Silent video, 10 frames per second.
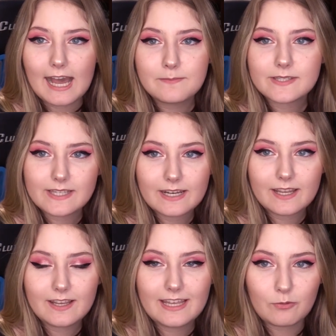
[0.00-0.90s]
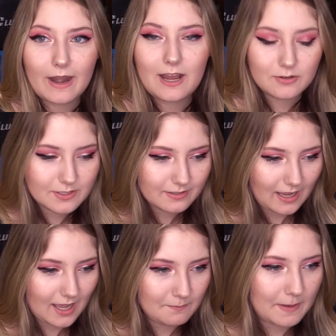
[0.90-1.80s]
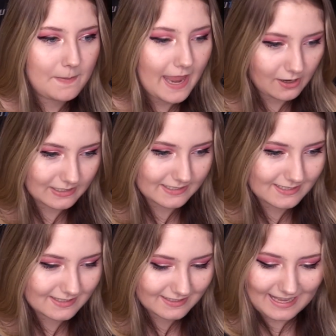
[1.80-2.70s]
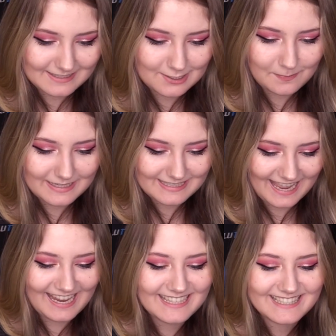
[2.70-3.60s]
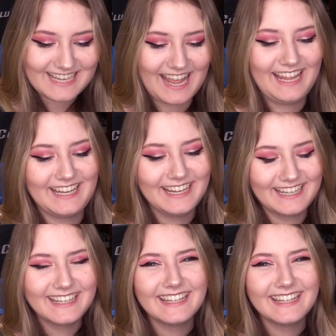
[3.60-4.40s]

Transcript: I'm sitting around my parents. And so my dad said,